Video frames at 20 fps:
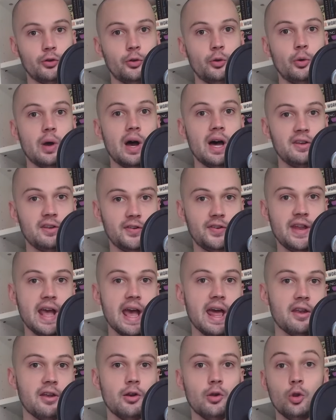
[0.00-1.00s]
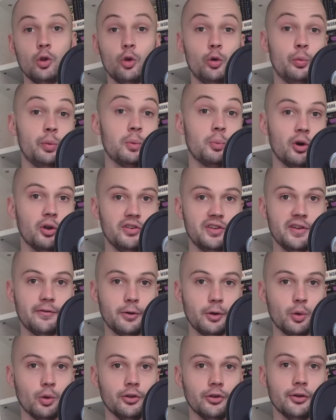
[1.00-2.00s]
understand and a little bit more difficult
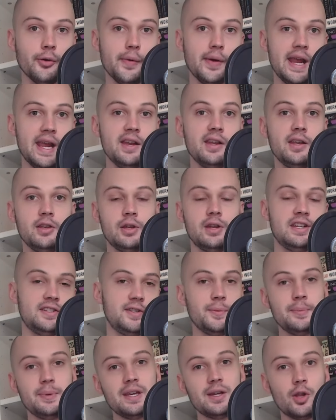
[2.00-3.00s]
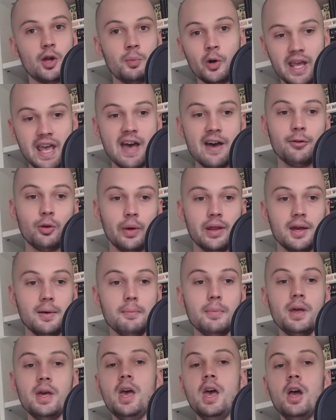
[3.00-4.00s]
to read. You need to be a lot more careful with
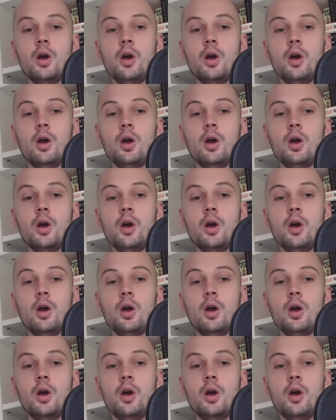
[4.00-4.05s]
him.